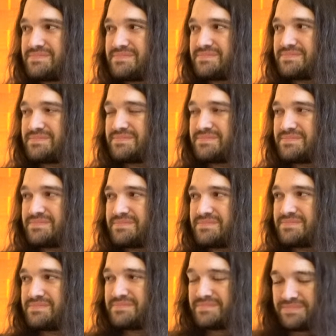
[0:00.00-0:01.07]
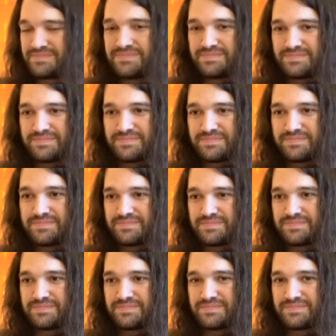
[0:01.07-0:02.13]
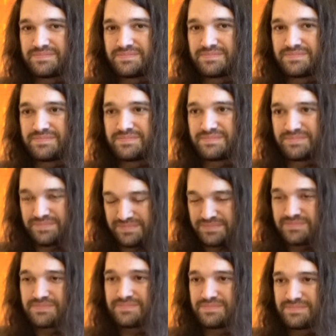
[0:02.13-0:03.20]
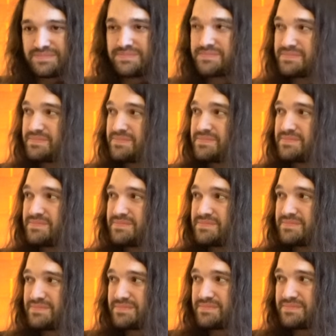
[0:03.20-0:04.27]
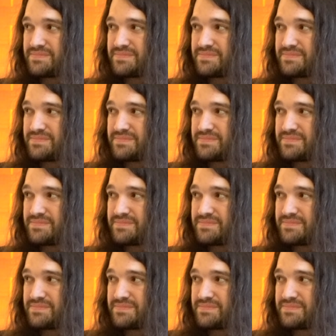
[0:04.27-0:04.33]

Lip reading: No words are spoken by the person on screen.